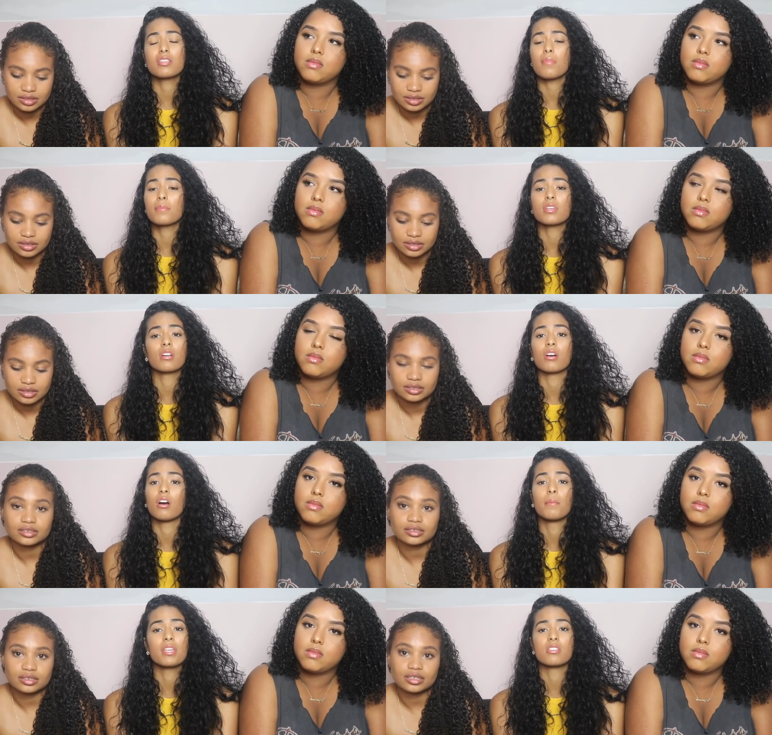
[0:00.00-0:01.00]
Speaker 1: His mom did an
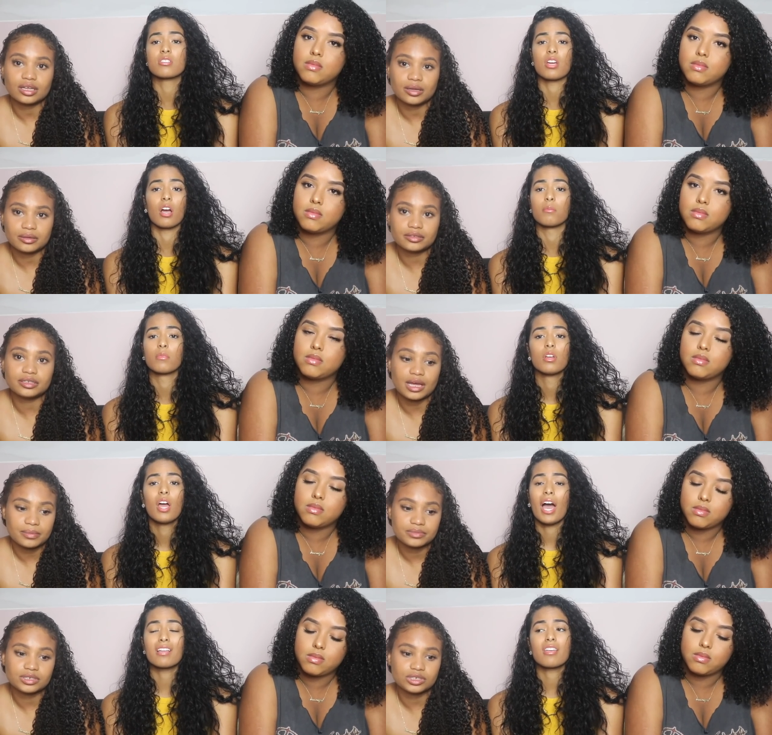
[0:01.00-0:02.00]
amazing job.
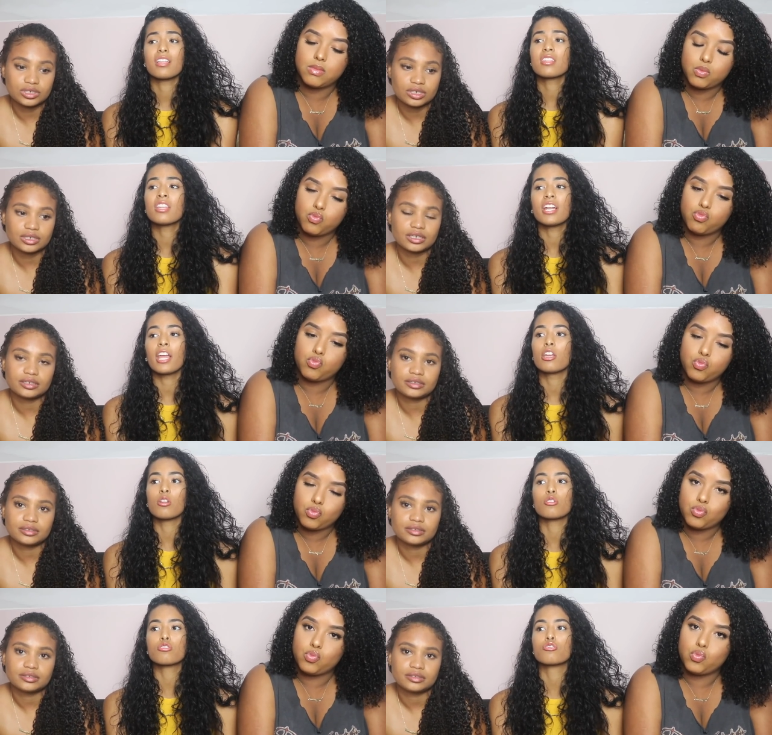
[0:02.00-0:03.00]
Yep. At the end of the day, he
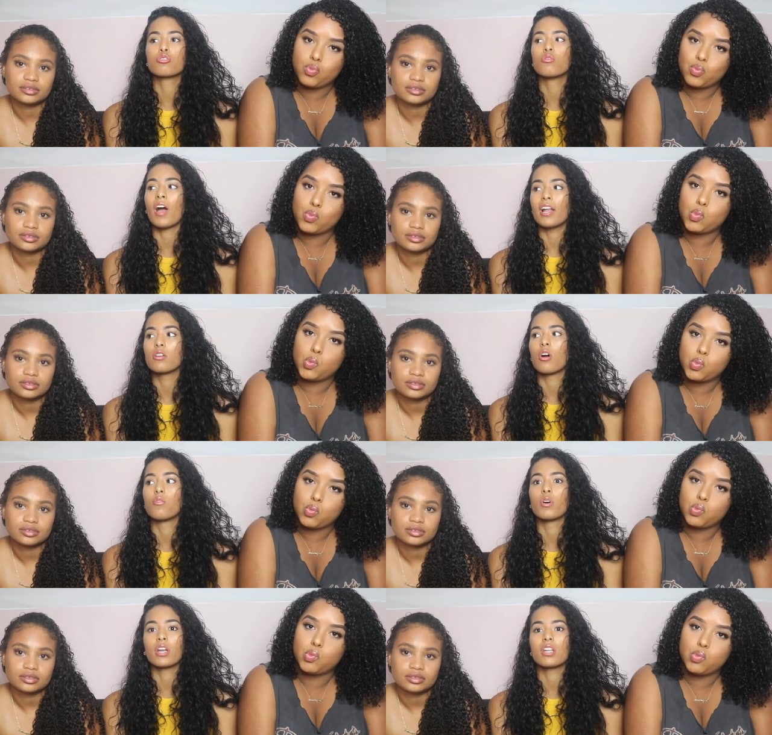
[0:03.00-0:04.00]
knows the true value
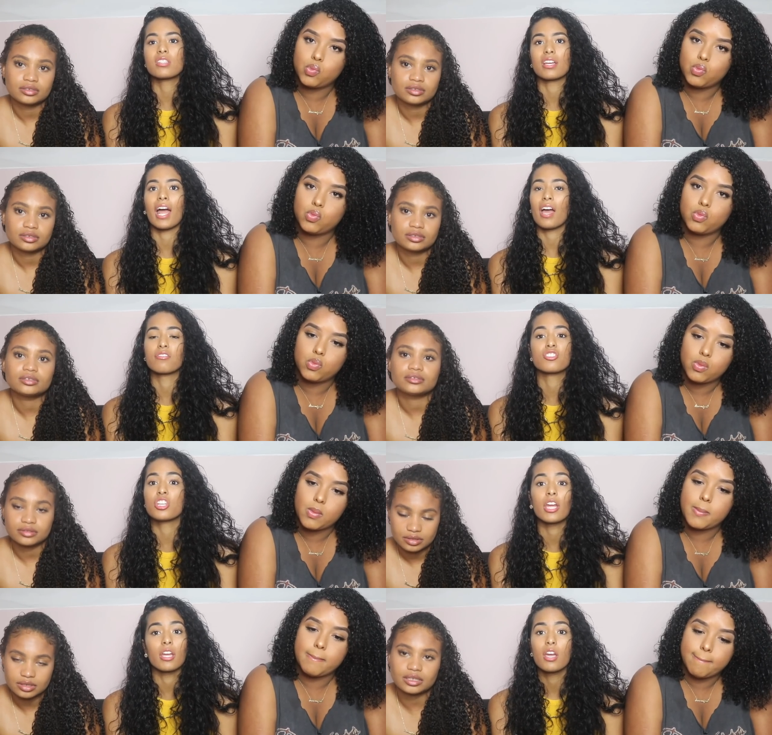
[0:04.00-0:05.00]
of what it is to not have
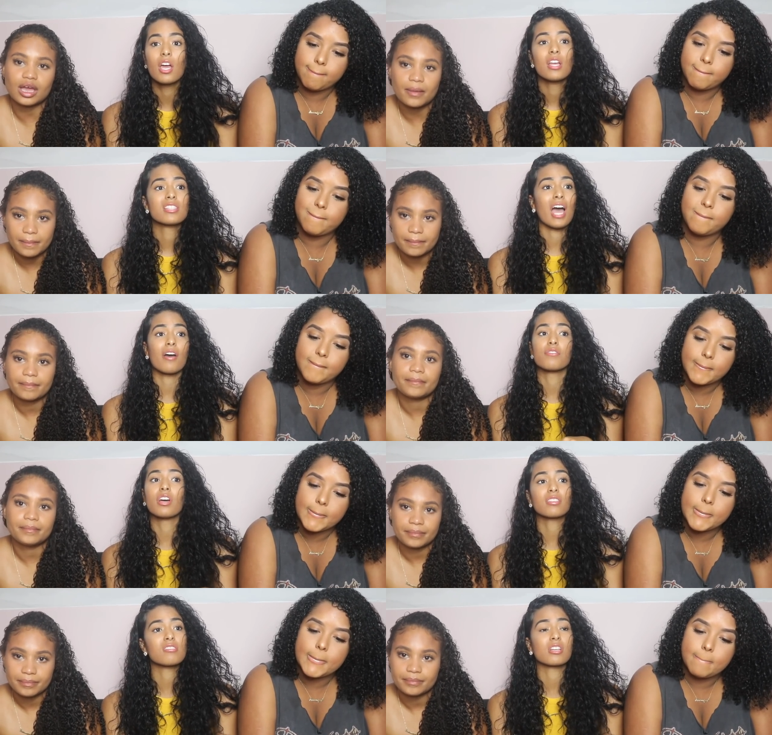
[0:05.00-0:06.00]
shit. Yep. To have
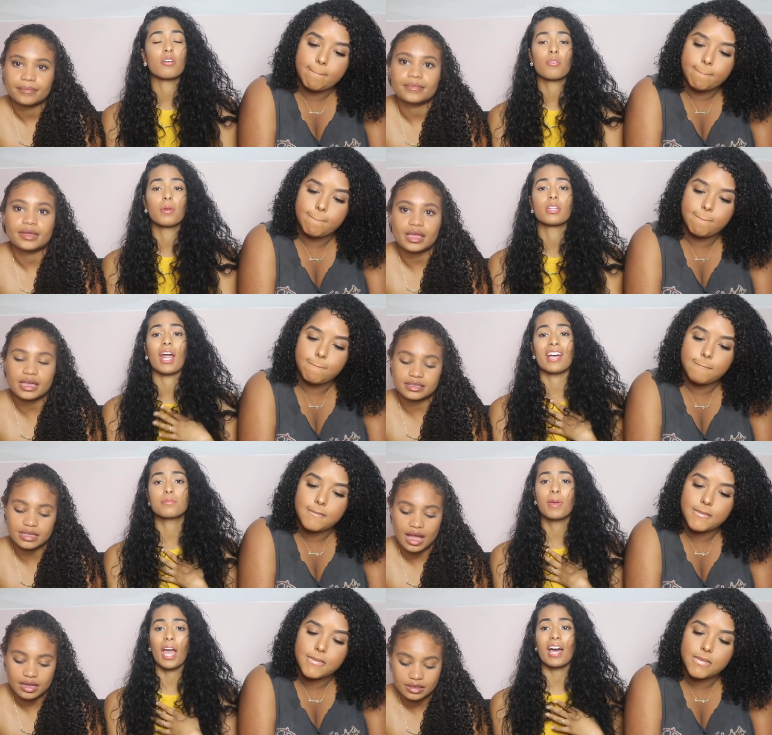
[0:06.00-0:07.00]
nothing, to come from nothing.
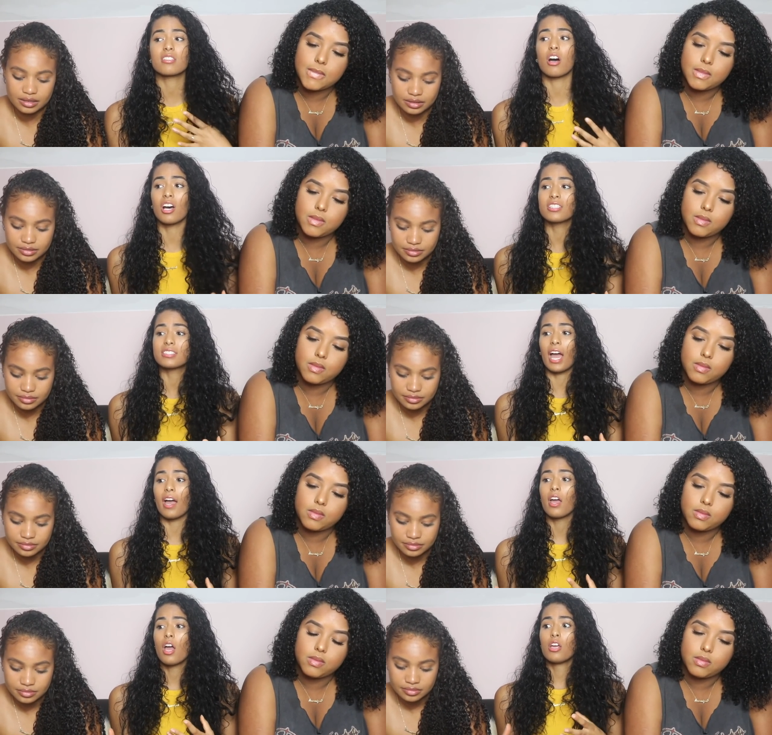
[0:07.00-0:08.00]
Exactly. As, as us
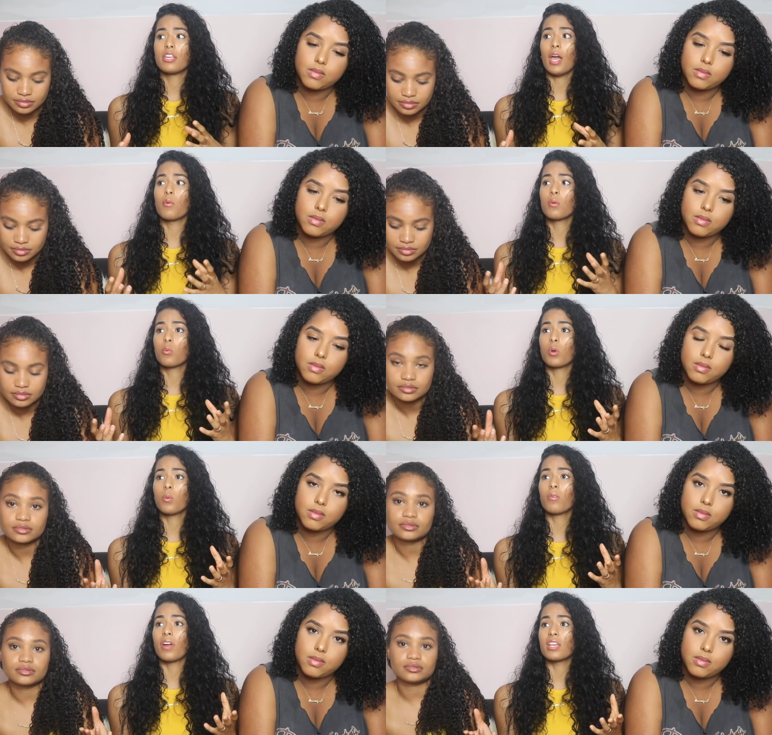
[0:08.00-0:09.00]
that, yeah, we, we
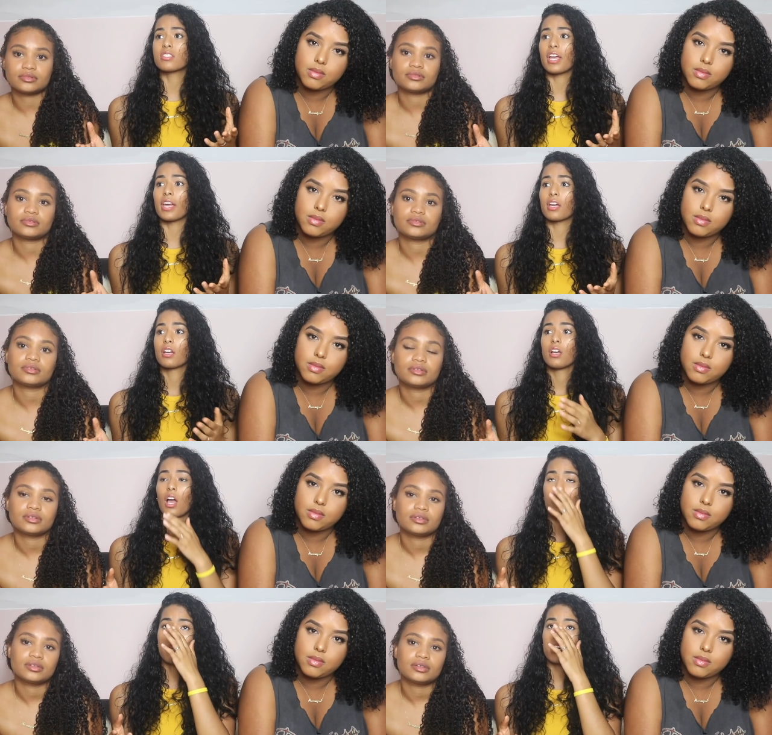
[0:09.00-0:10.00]
were raised like,
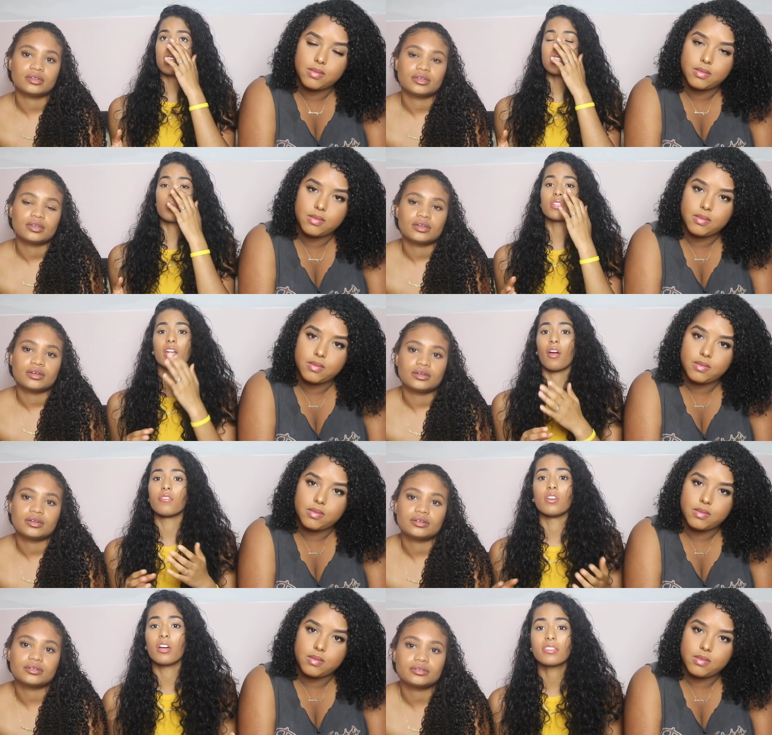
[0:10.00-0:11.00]
I'm not gonna say we didn't
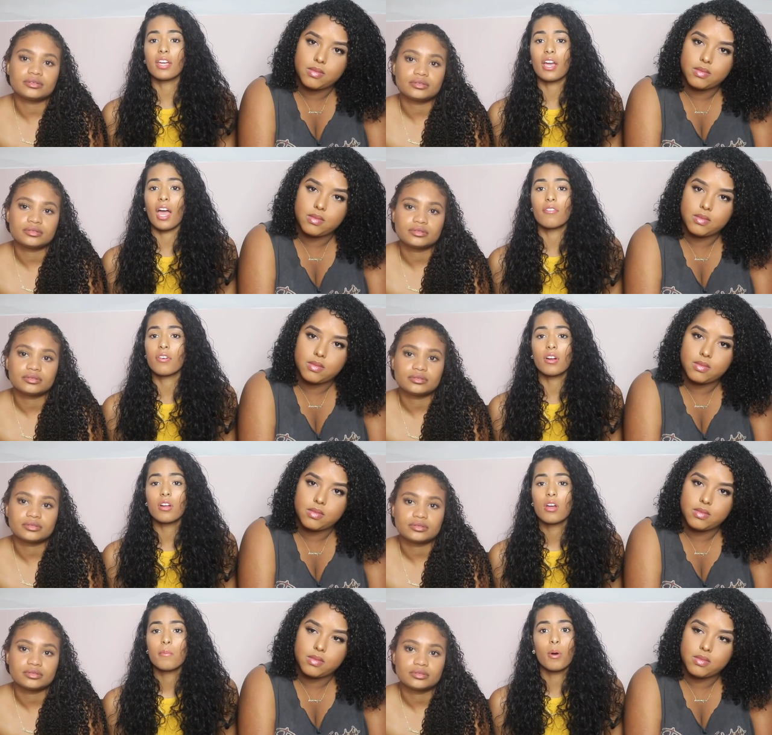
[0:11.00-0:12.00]
have nothing
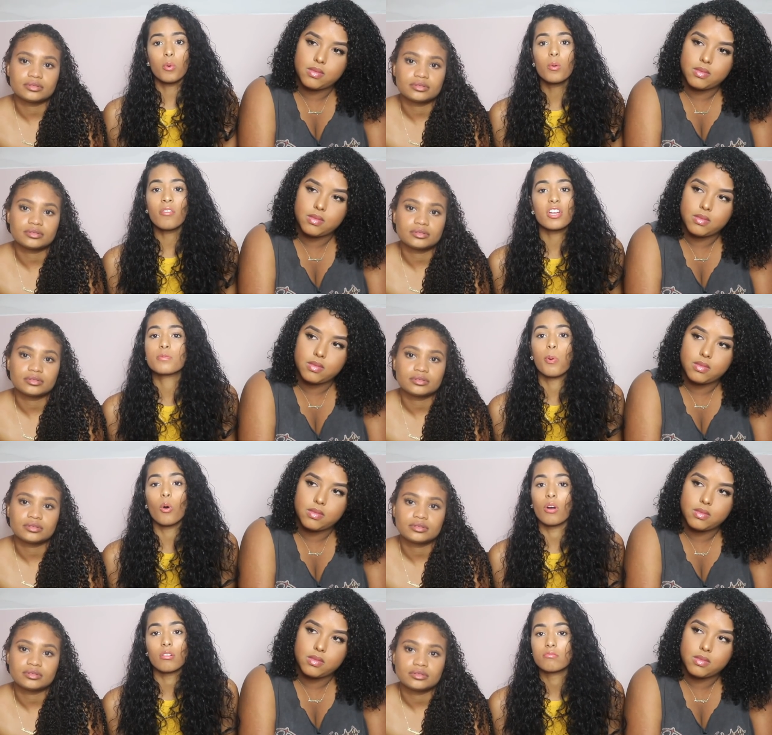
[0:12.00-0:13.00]
ever, but we were raised
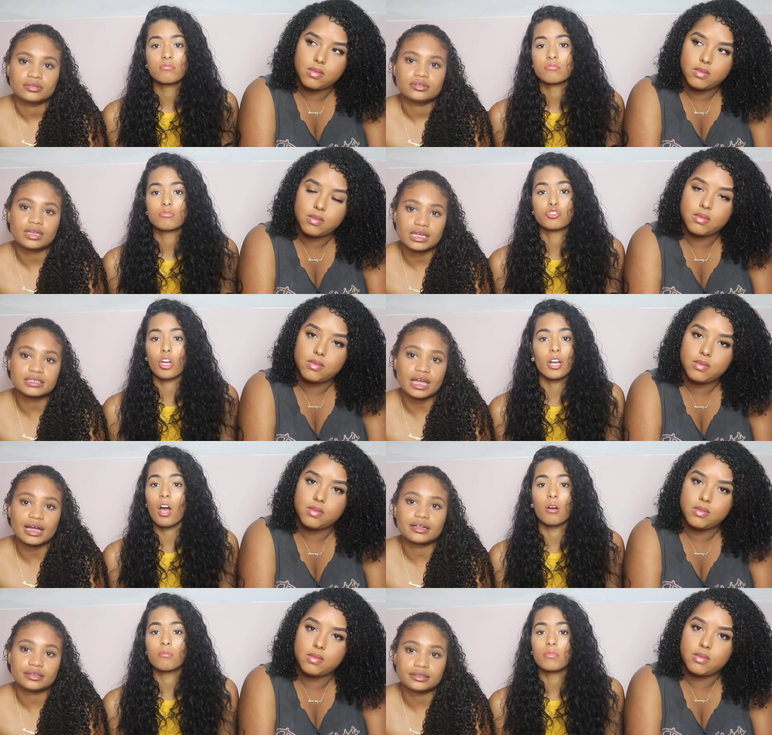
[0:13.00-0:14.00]
poor. Exactly. Straight
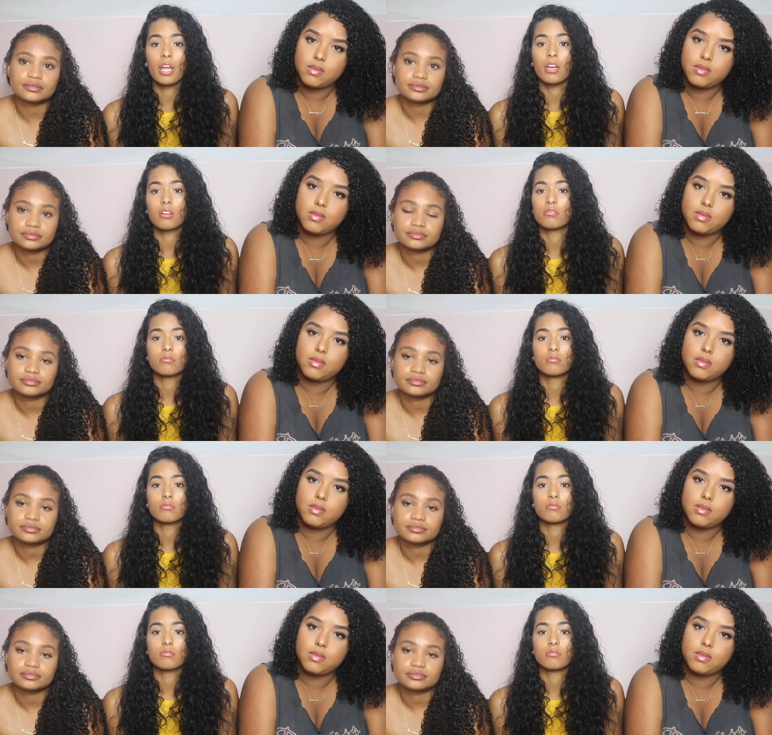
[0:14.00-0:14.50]
up. Like,